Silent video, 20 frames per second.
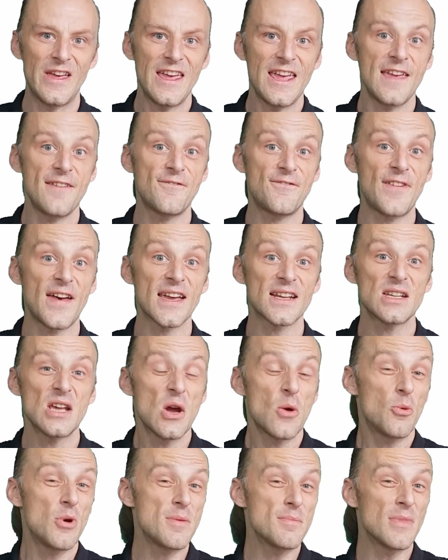In fact,
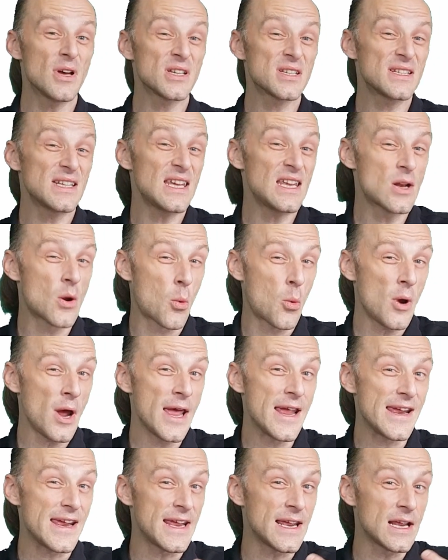we must in a
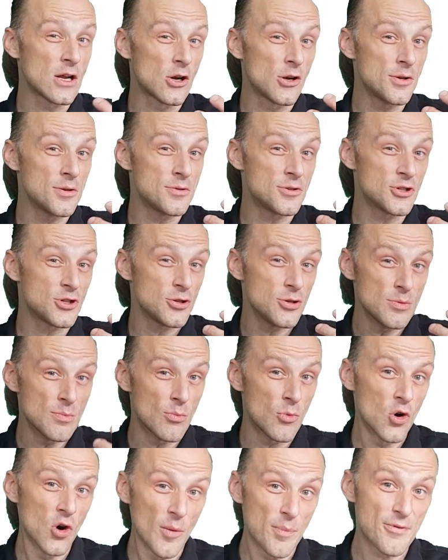way include 2
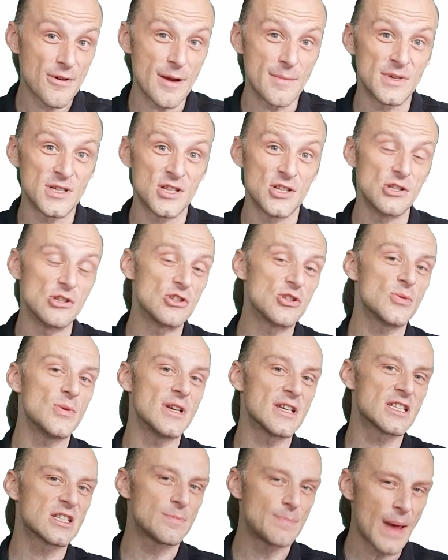more premises to
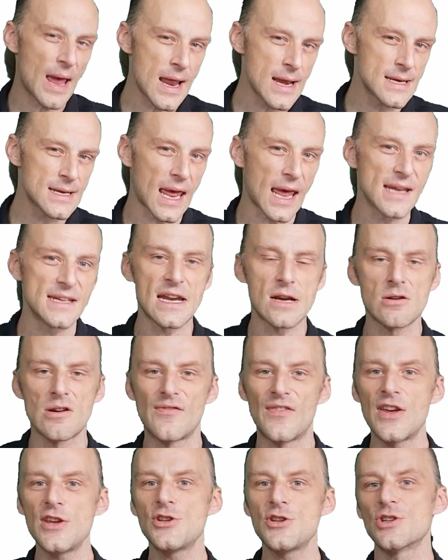expand our
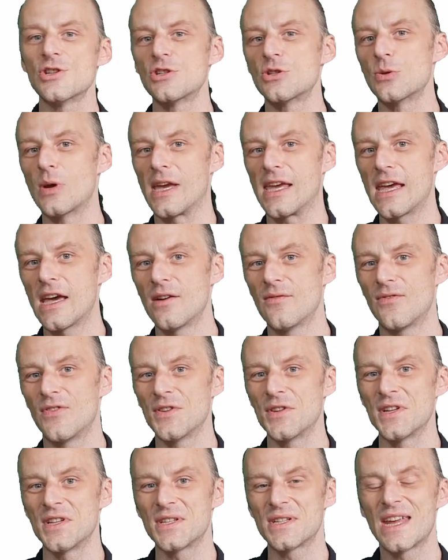derivation to account for
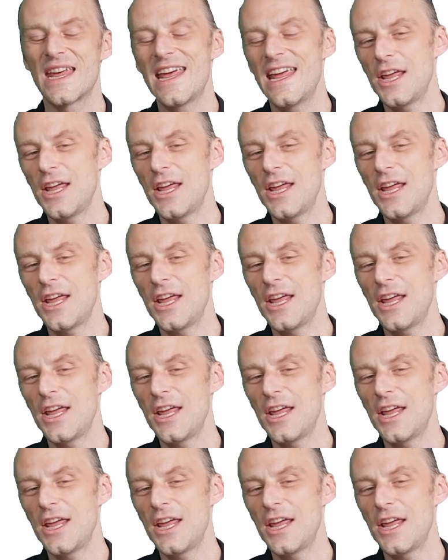this.